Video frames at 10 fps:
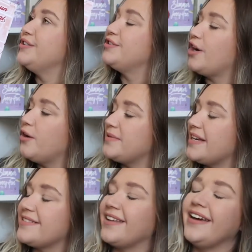So
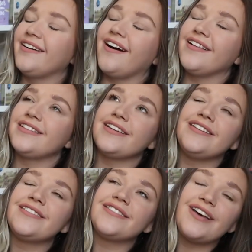obsessed. Lane Collins
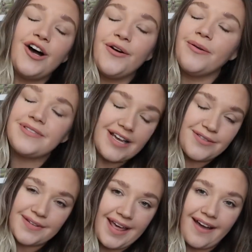is so
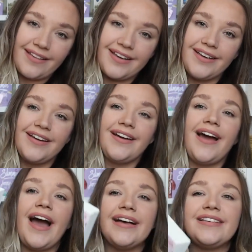obsessed with Hallie.
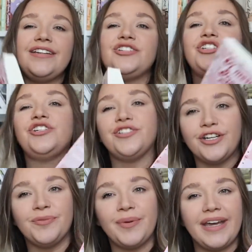As he
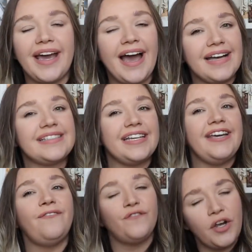should be. As
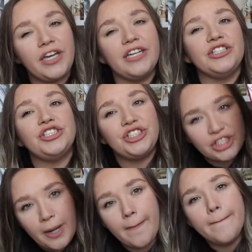he freaking
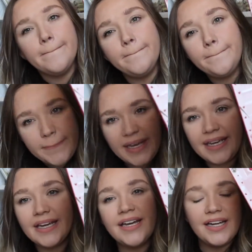should
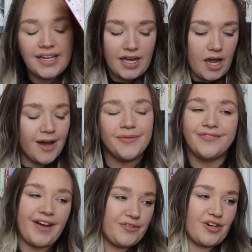be. 5
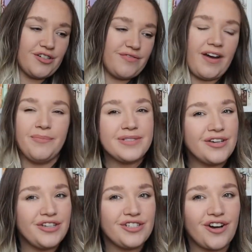stars. 5
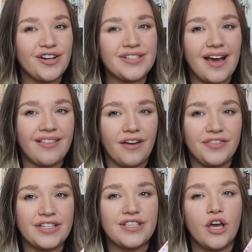bazillion stars. I love
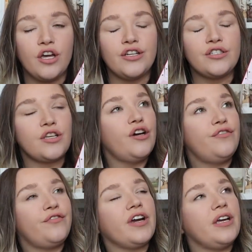this so
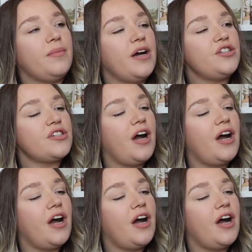freaking much.